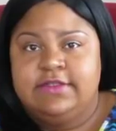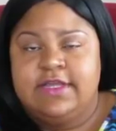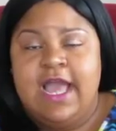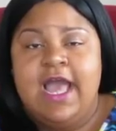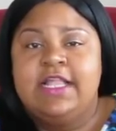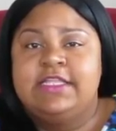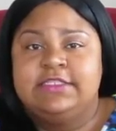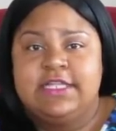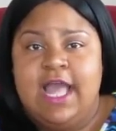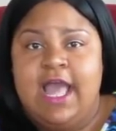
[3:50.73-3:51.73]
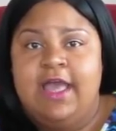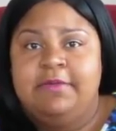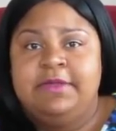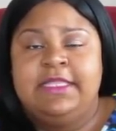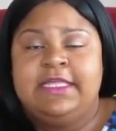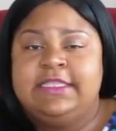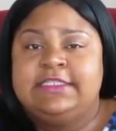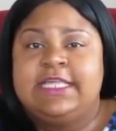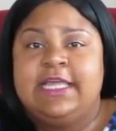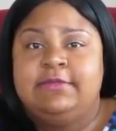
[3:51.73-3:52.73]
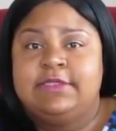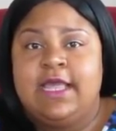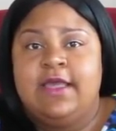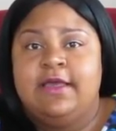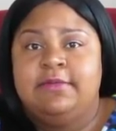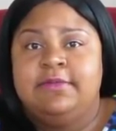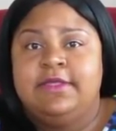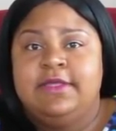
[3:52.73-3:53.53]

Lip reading: God is God. But at the same time,